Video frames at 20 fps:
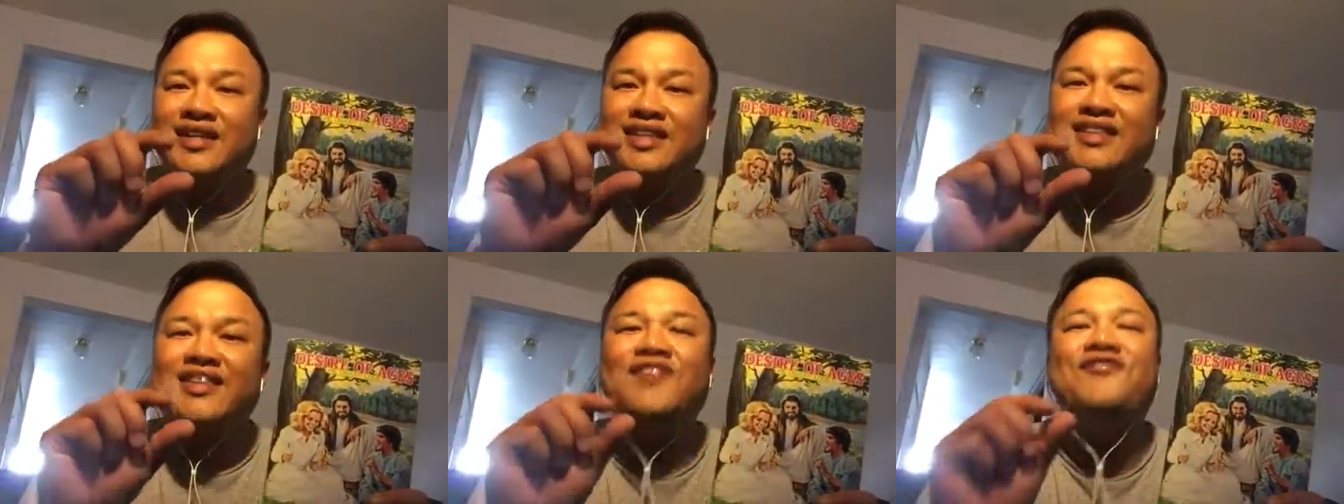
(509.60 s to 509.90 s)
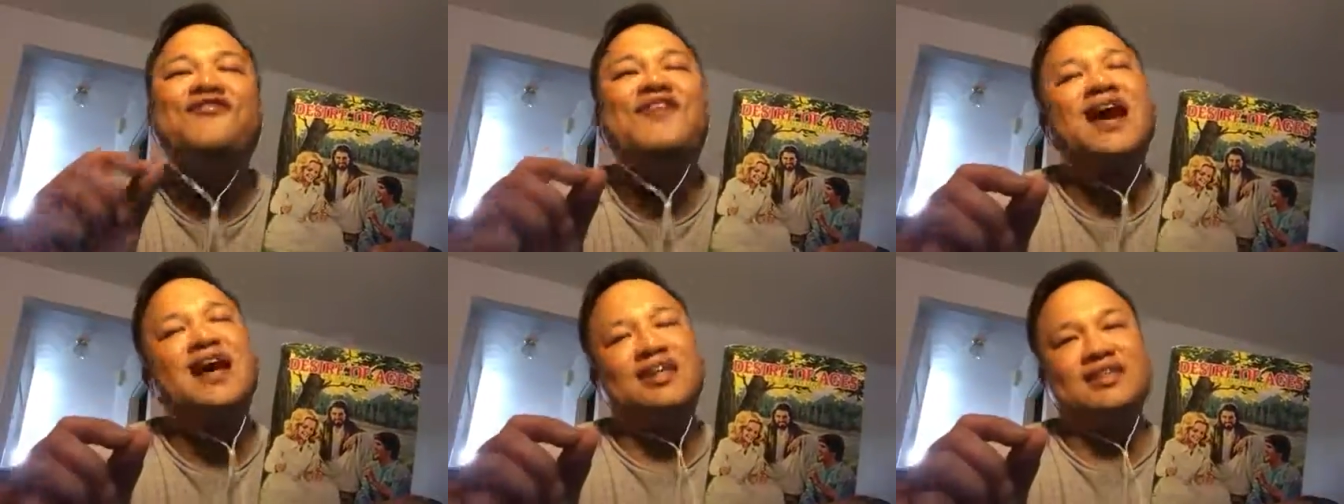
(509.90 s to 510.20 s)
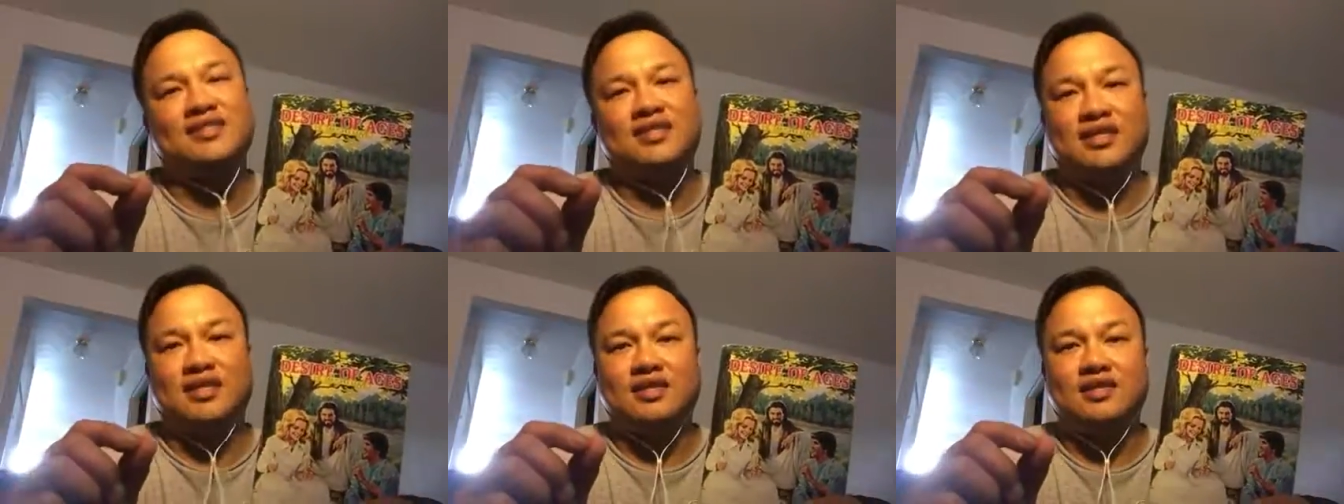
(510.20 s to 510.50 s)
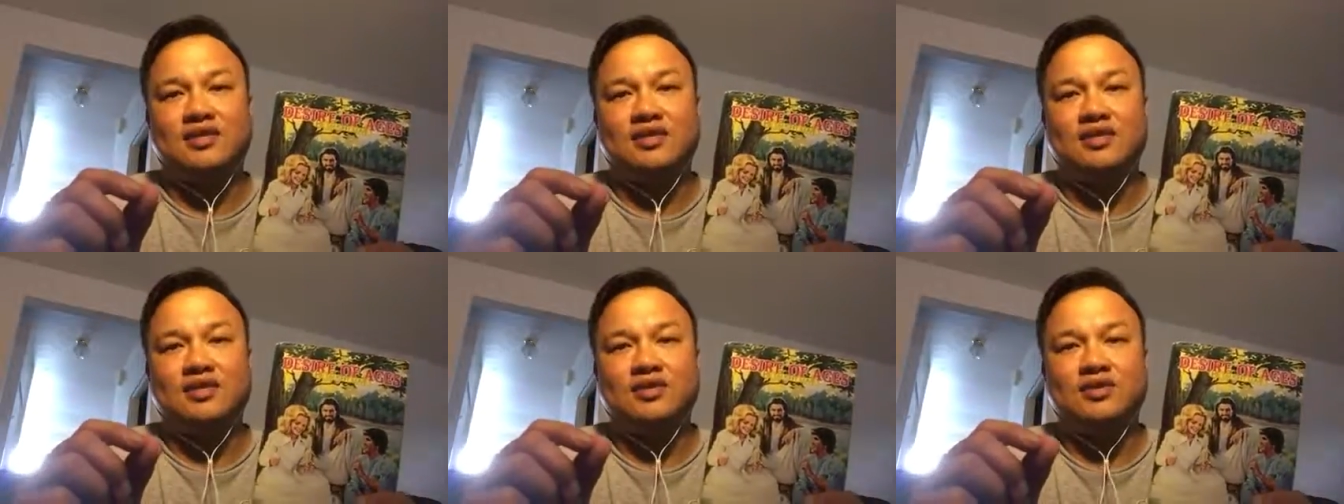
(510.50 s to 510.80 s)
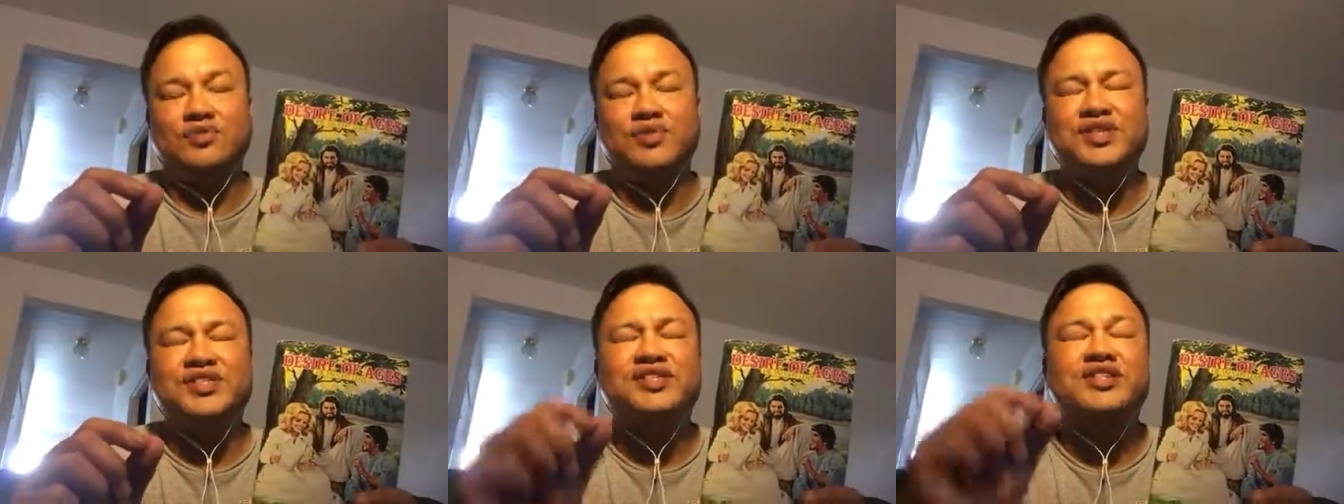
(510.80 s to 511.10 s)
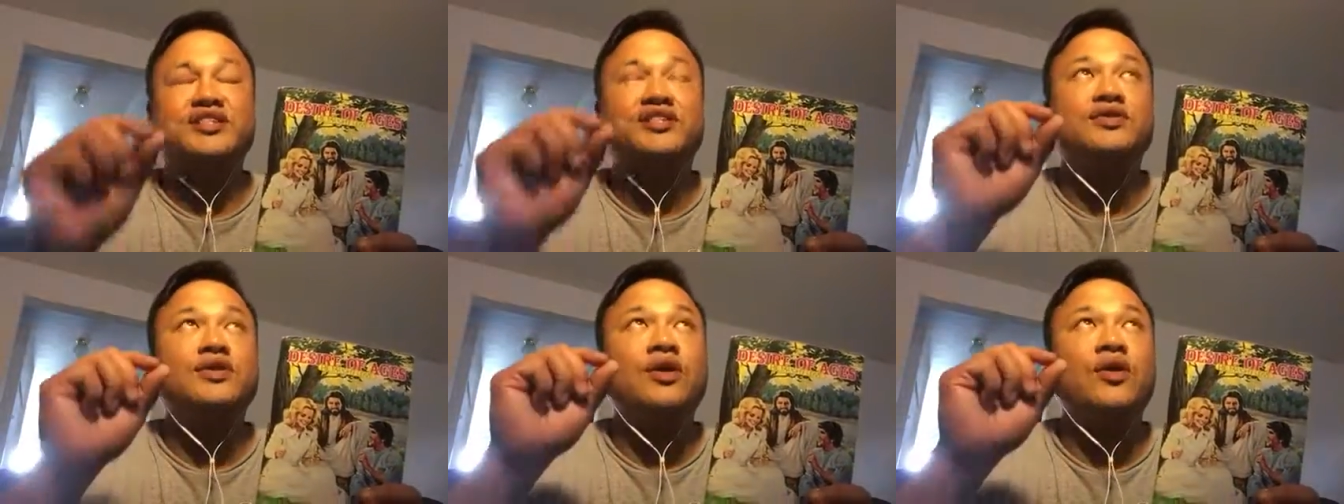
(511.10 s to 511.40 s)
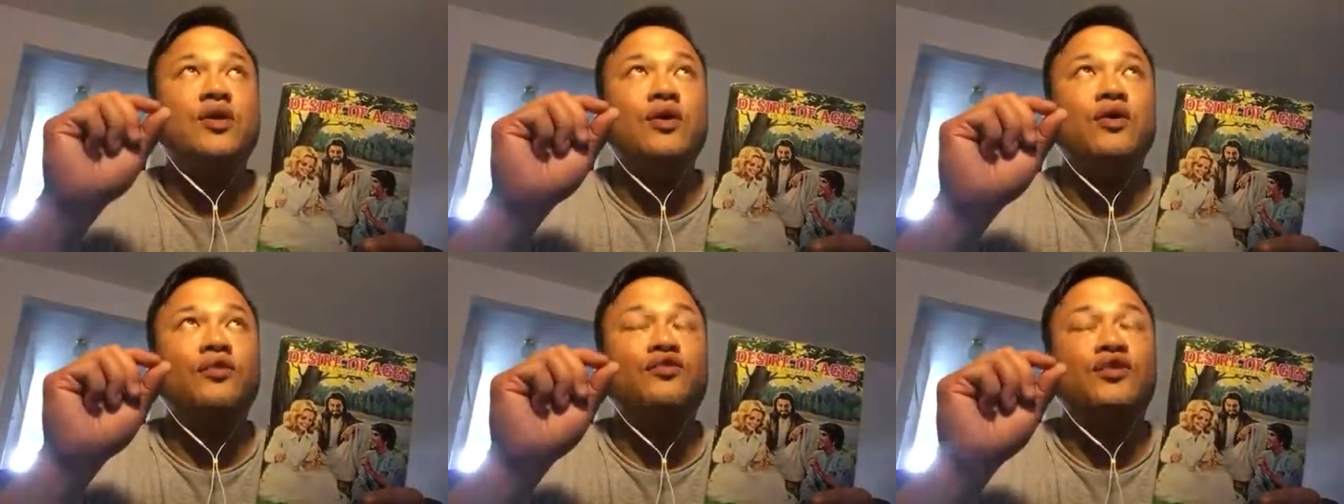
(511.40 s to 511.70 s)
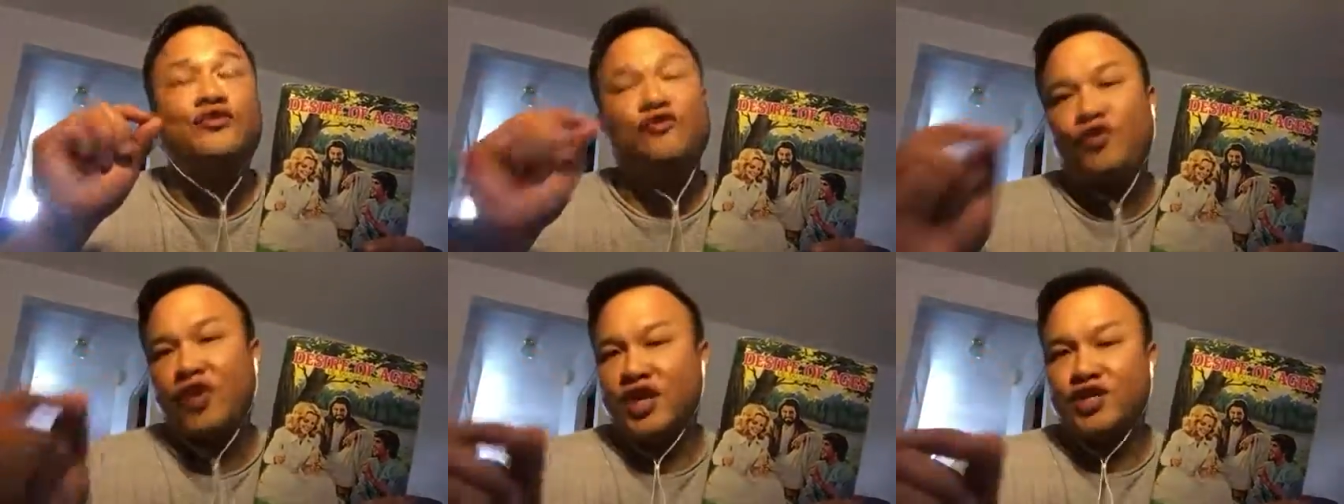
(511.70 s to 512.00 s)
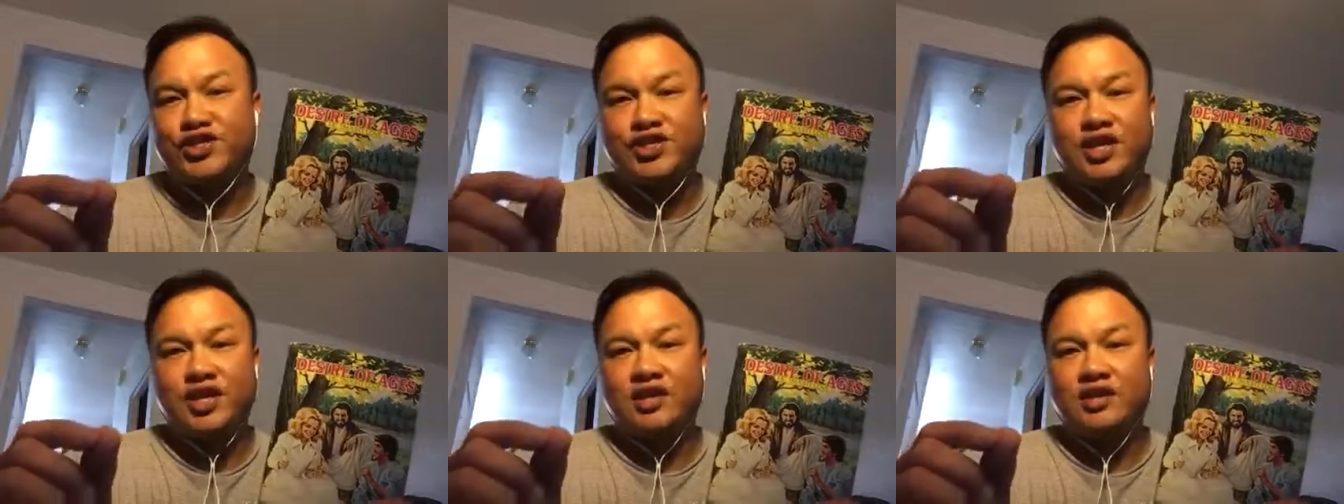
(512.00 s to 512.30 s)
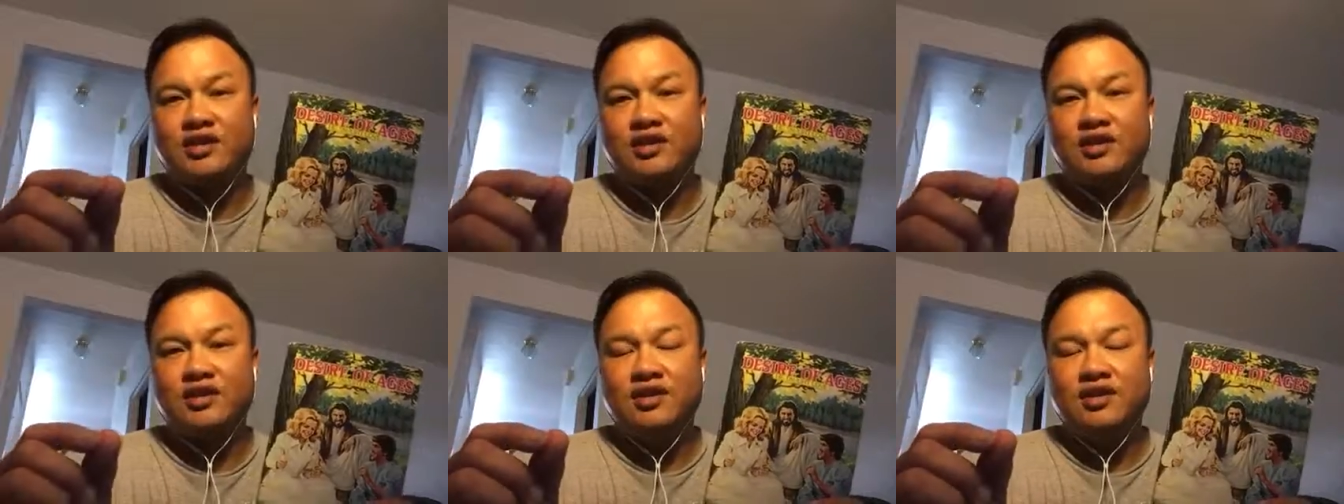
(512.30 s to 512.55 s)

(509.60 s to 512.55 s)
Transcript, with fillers: defines it, which is refreshing